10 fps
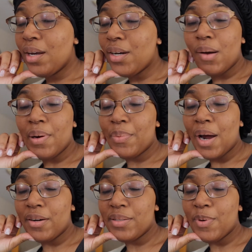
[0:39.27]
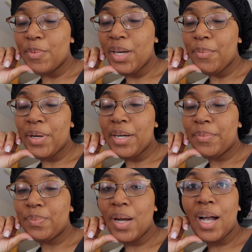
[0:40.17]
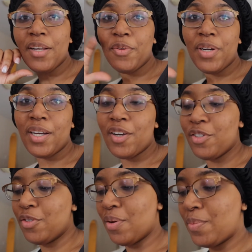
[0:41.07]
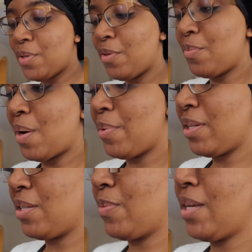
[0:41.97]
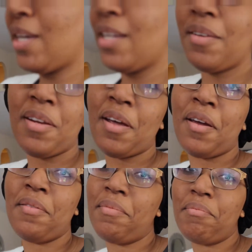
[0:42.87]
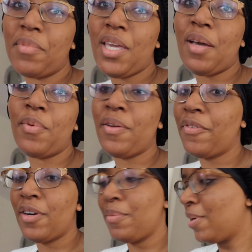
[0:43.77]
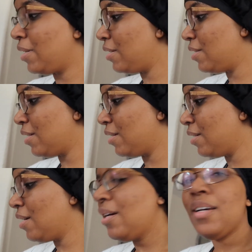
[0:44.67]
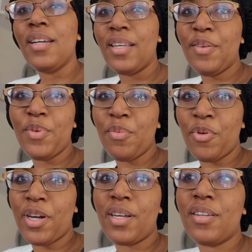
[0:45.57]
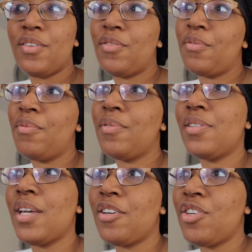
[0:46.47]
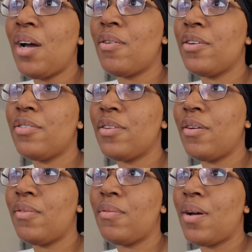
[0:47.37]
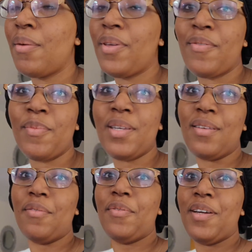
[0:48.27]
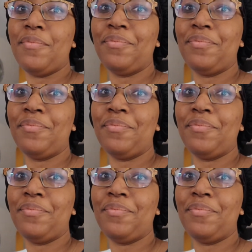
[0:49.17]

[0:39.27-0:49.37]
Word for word: Not my proudest moment, but I gotta do what I gotta do. I'm solo mommy this weekend and I can't wait for anybody to give me a break to take a shower. So I'm giving myself one.